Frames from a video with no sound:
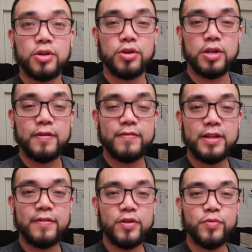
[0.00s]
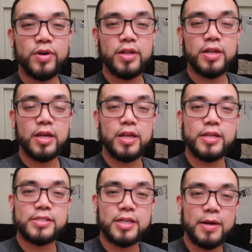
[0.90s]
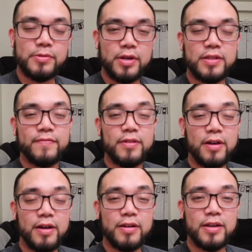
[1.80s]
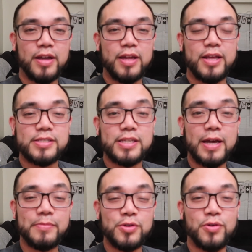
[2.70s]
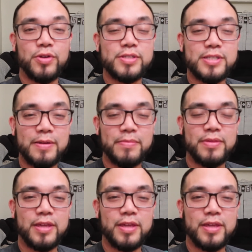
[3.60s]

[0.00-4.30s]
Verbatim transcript: Good evening, everyone. It is time to end the vlog, and it's time to go to sleep.